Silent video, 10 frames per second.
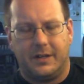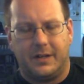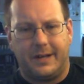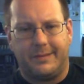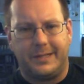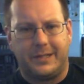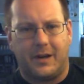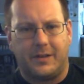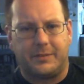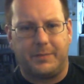I wouldn't
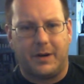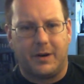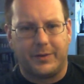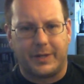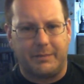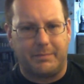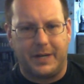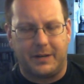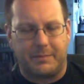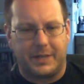call this beer overly
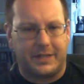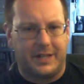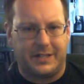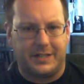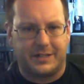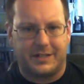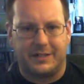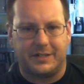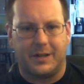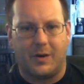bitter, but it just
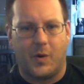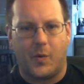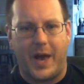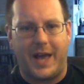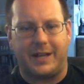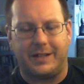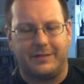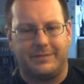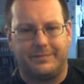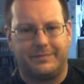doesn't go away.
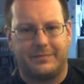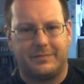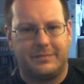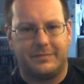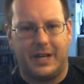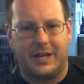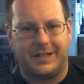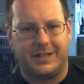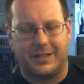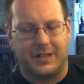And it
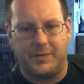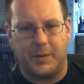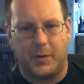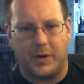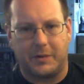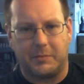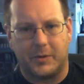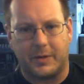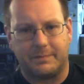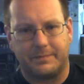doesn't leave you wanting
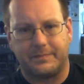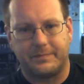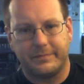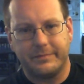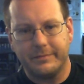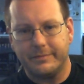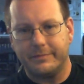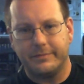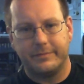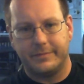more.
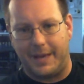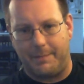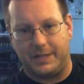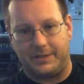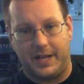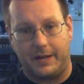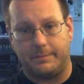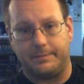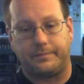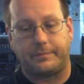That being said,
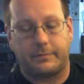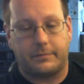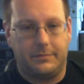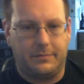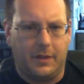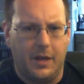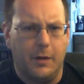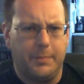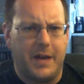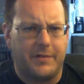
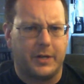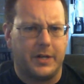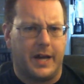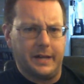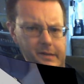hope you have a good night.